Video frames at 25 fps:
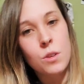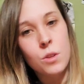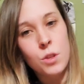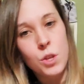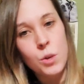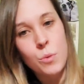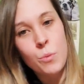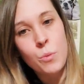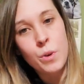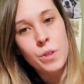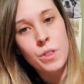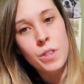only
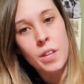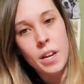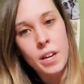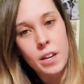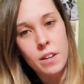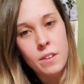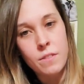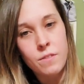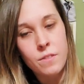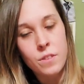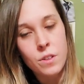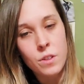one that
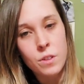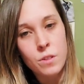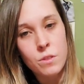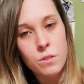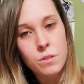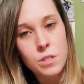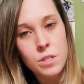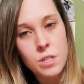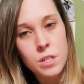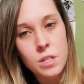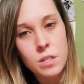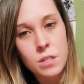can fill
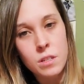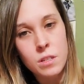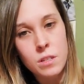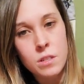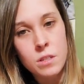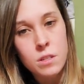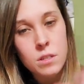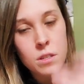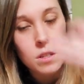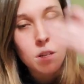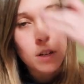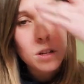those needs.
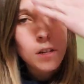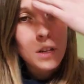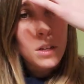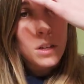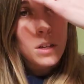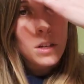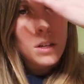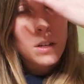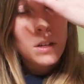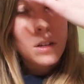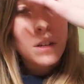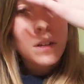
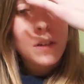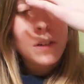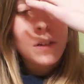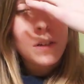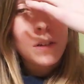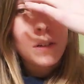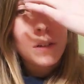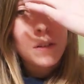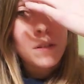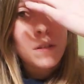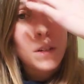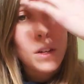
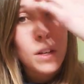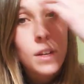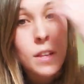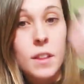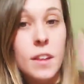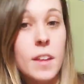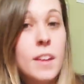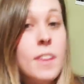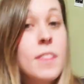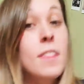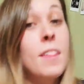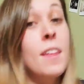Right?
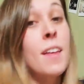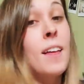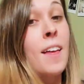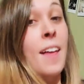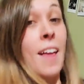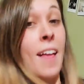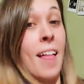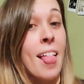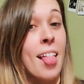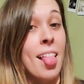Like the